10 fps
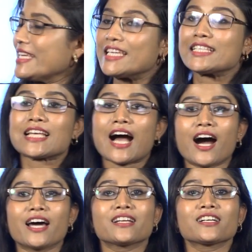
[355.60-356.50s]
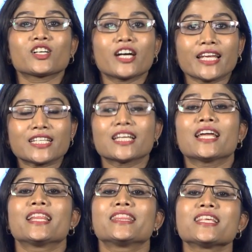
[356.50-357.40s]
is are correct
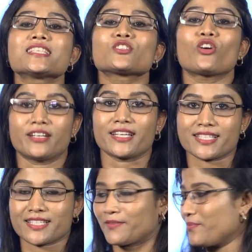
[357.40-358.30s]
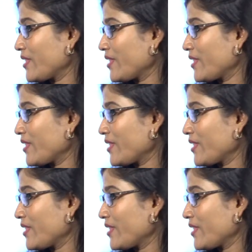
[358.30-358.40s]
in this context?